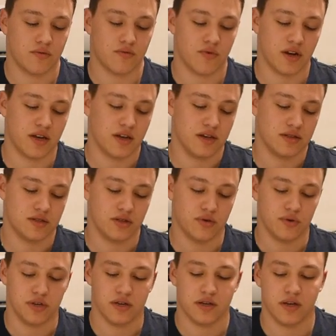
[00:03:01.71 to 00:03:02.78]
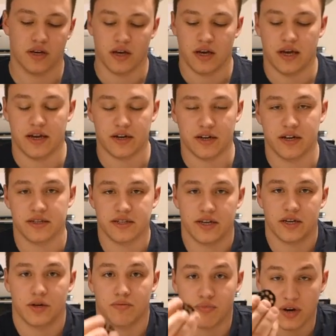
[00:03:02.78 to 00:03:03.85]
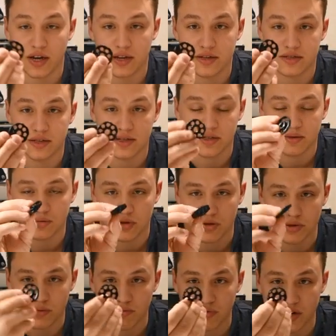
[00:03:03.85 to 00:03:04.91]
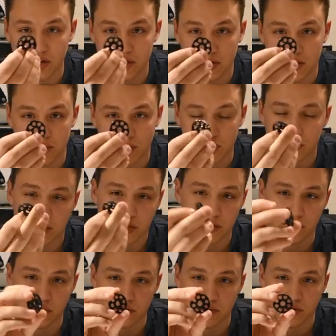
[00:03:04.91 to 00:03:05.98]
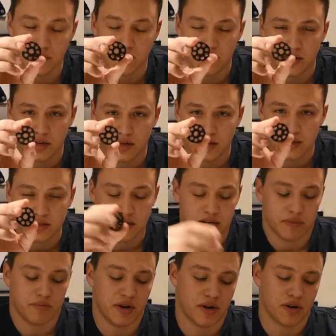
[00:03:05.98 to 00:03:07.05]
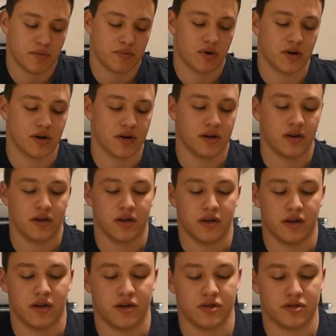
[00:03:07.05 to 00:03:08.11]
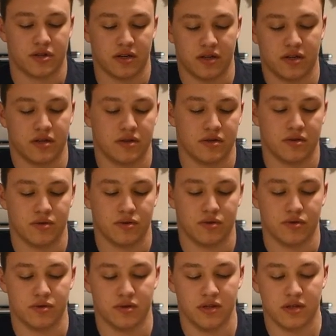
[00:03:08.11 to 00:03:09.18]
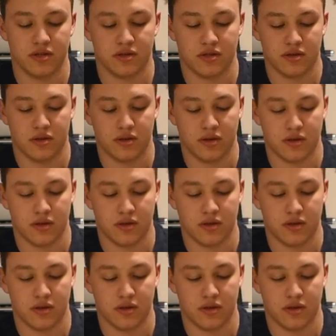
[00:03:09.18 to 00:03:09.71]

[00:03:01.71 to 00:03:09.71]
right into it. And you're going to take your bracket system, your little brake system. It looks like a little tiny bearing part. And you're just going to hold this.